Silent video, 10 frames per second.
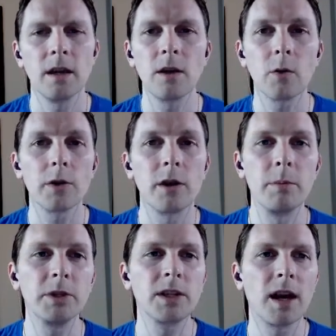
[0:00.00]
along with our
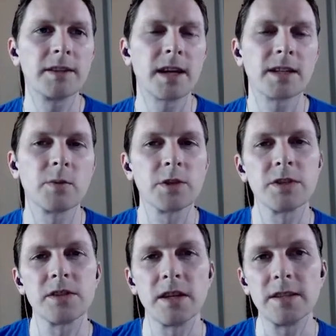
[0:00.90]
build context, which
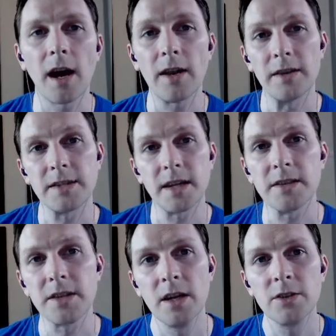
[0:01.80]
is a dot in this
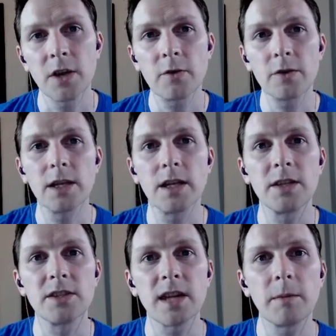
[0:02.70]
case. Generally,
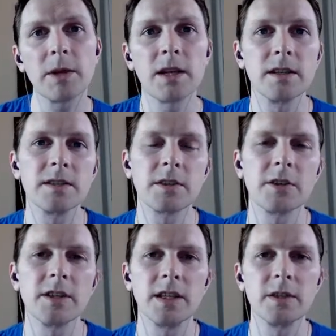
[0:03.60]
each statement is
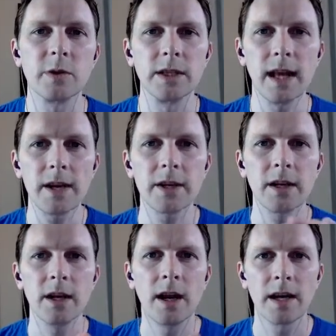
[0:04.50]
turned into a layer
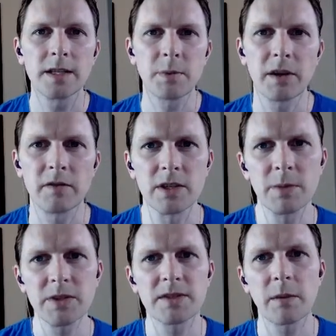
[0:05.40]
as part of this
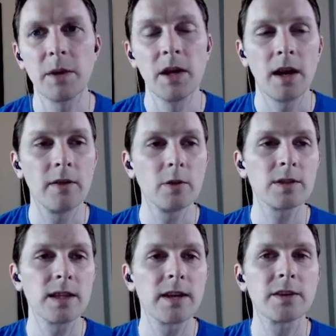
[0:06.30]
build step, and
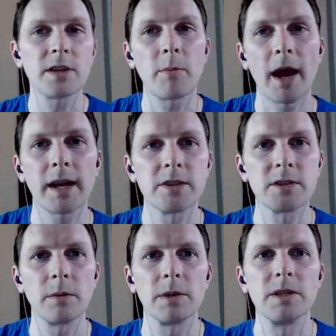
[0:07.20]
those layers are packaged
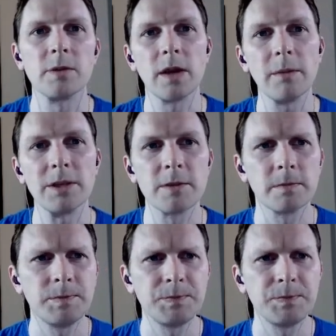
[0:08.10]
up into an image.